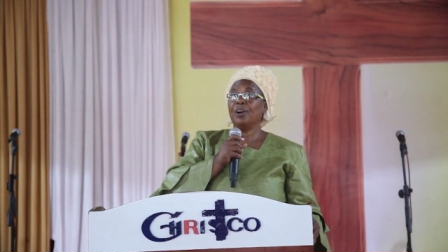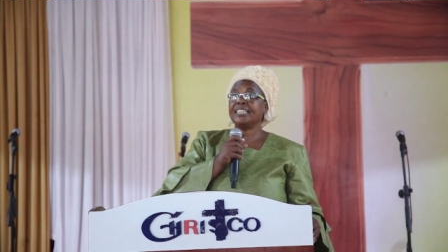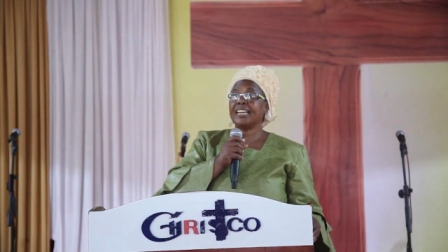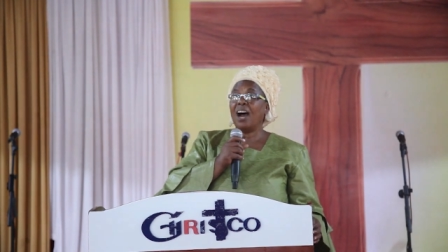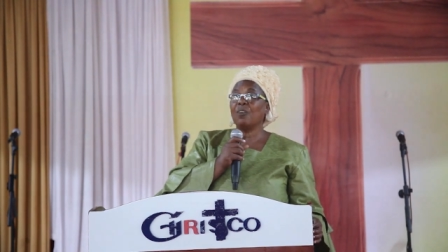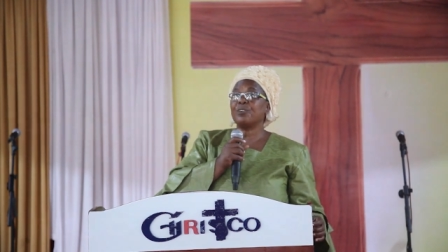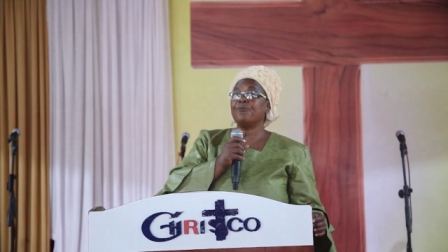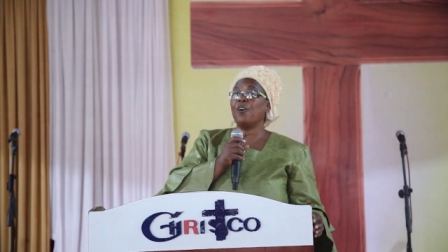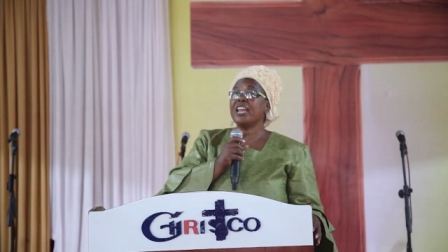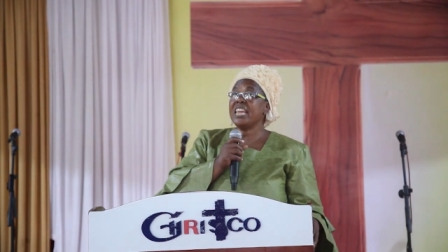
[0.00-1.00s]
Watch
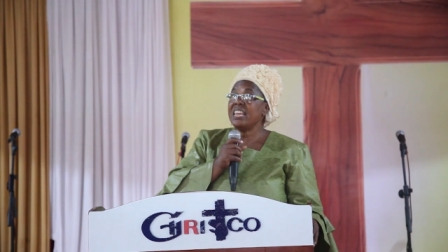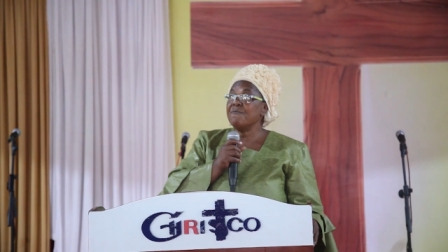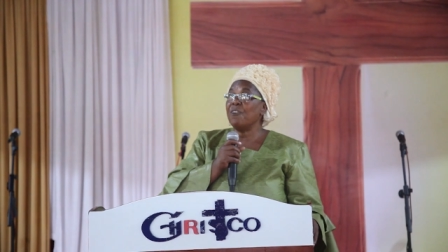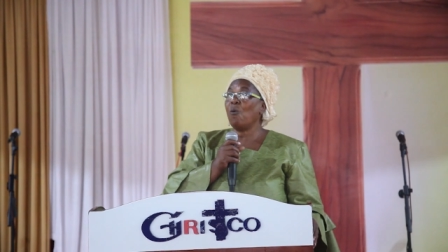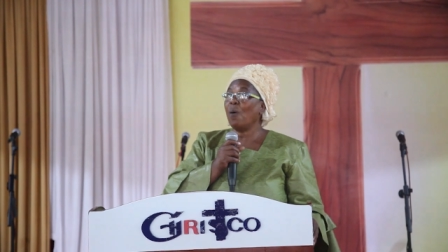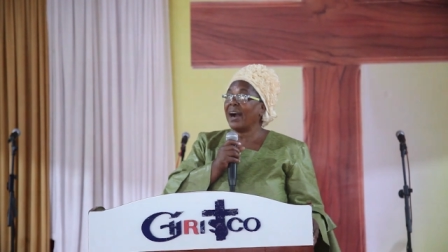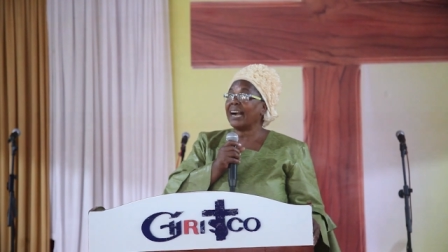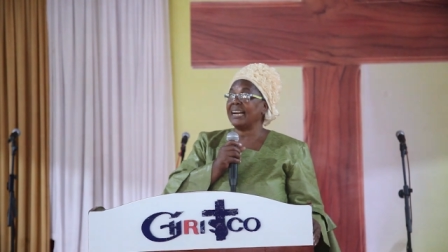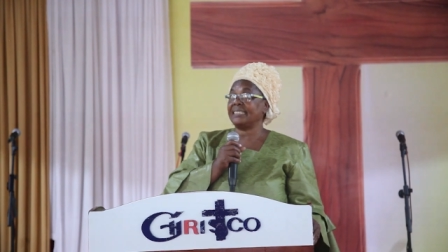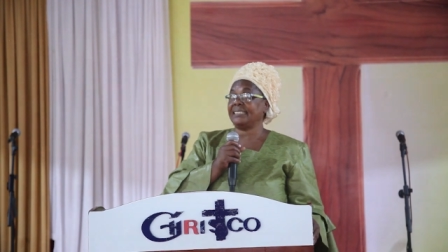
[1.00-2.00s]
out for evil
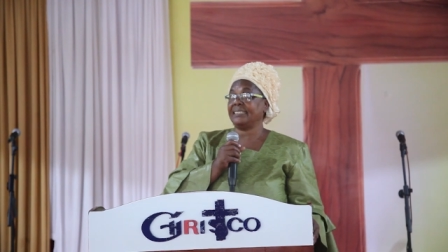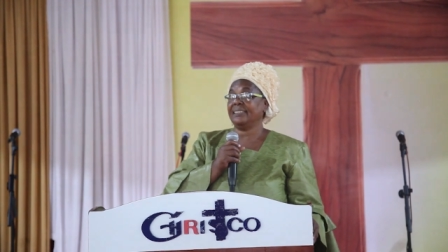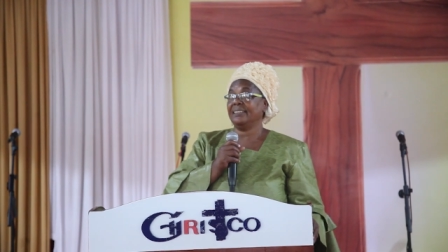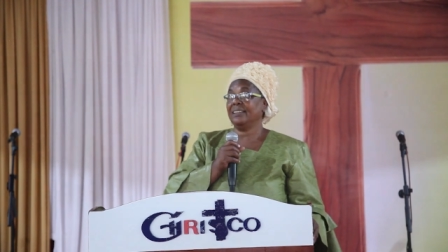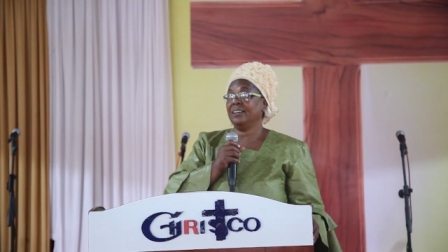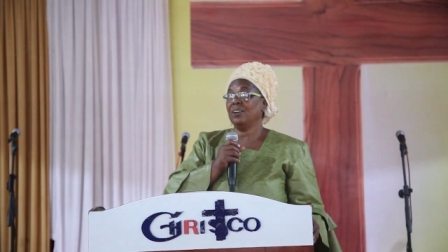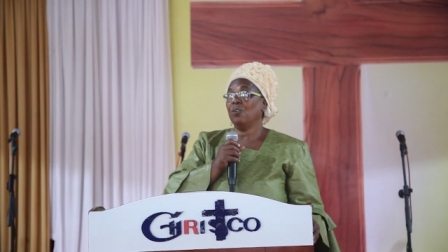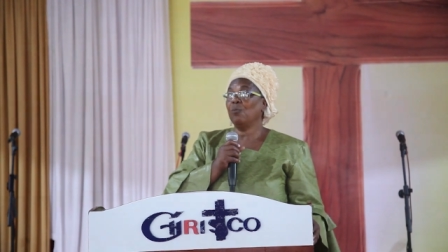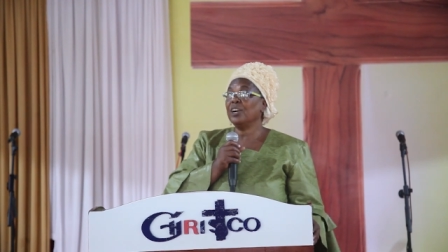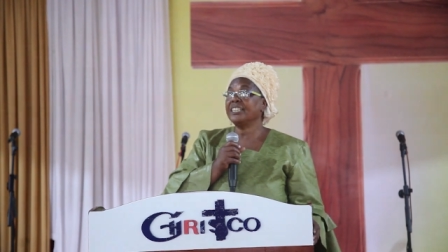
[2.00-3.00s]
workers.
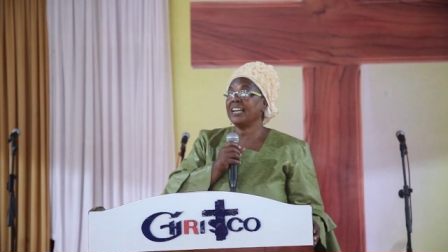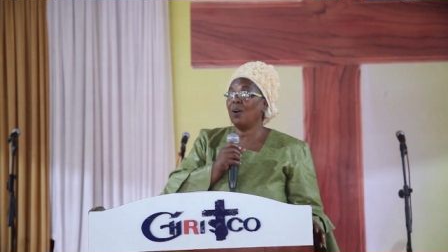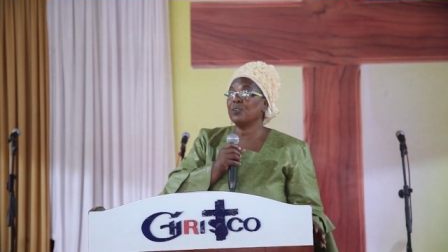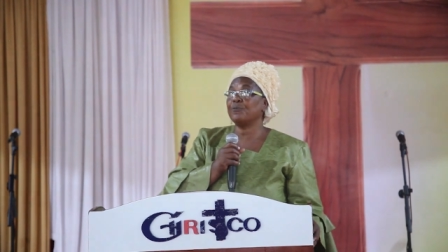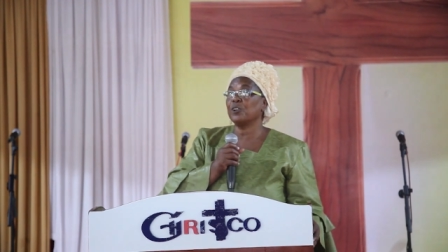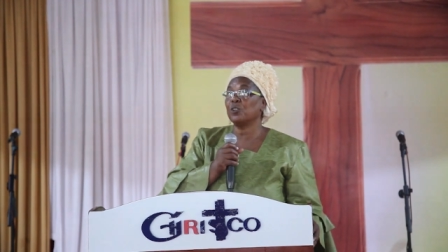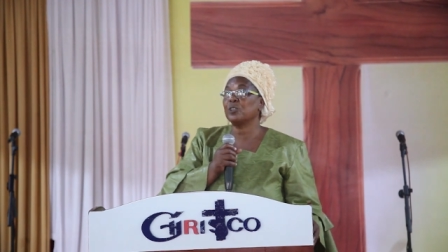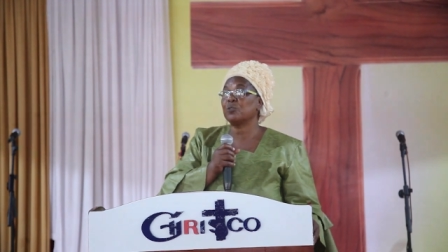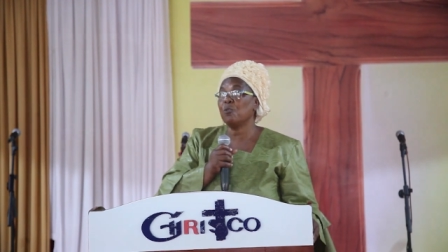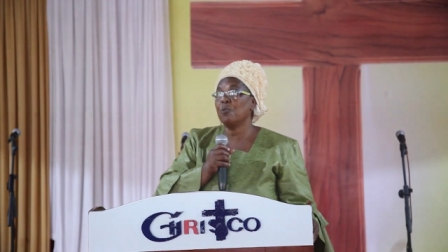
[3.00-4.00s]
Watch out for
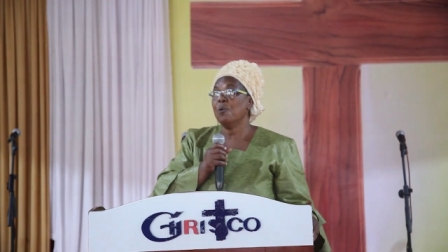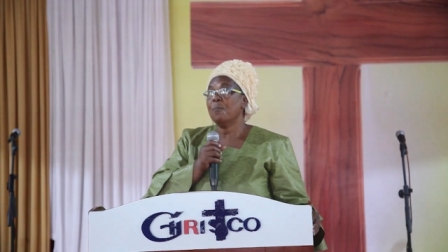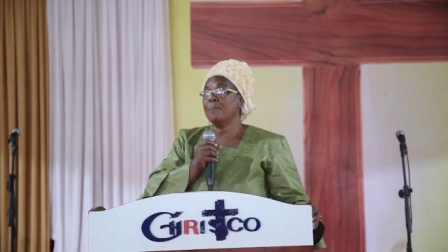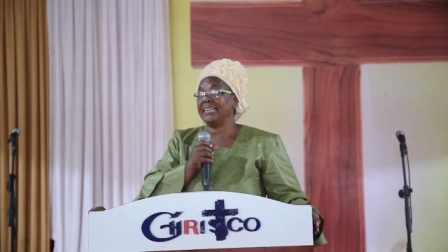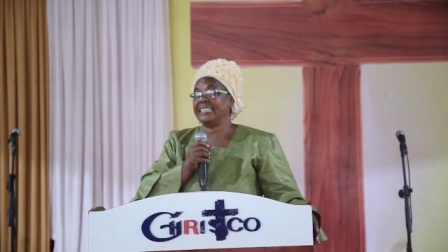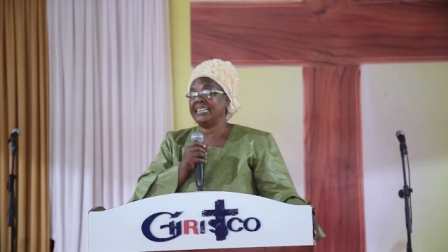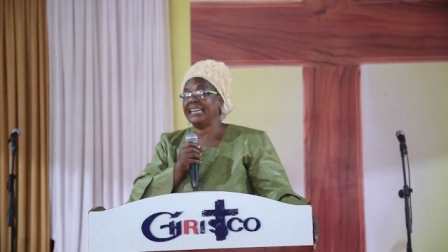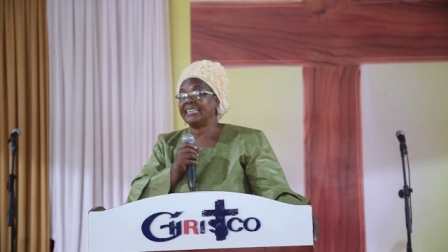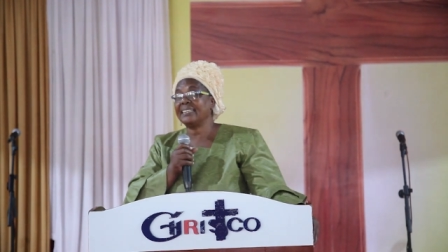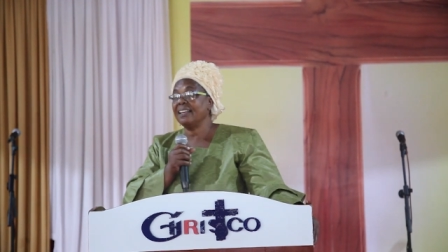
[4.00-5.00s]
those who
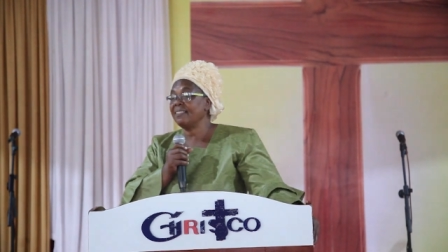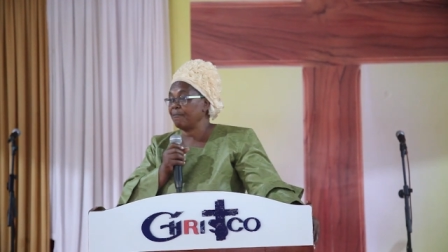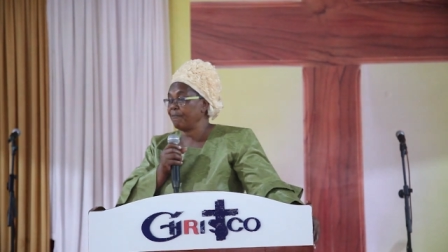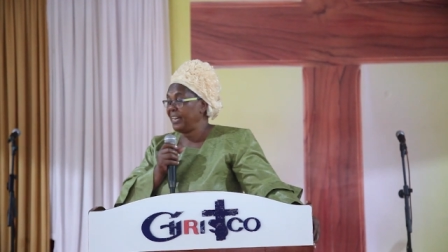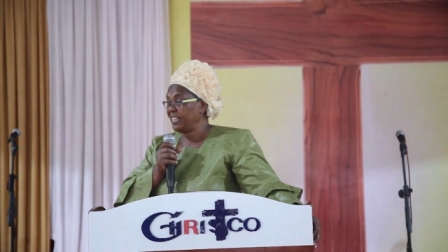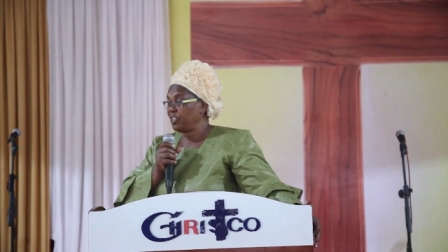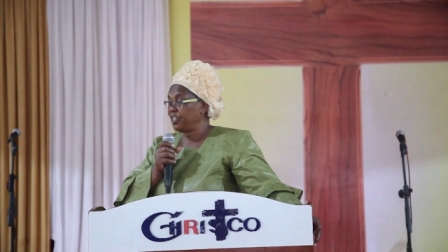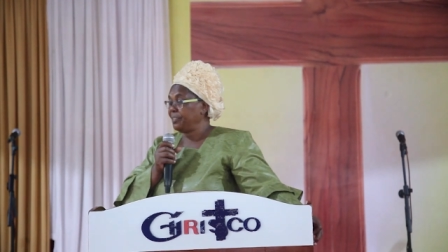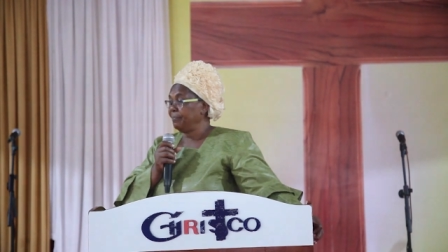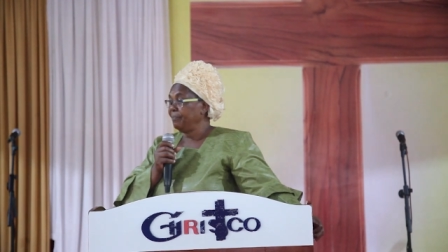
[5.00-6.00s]
mutilate the
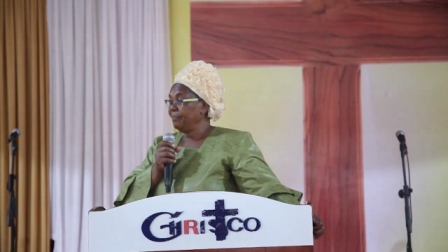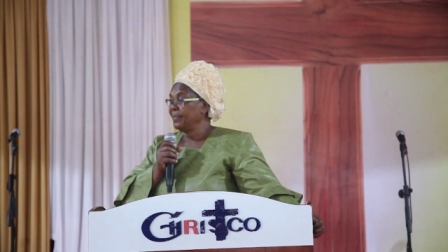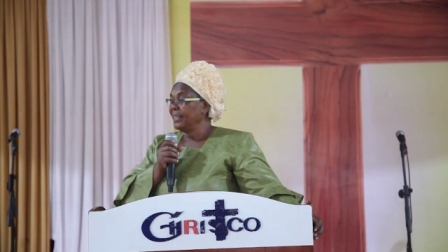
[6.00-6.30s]
flesh.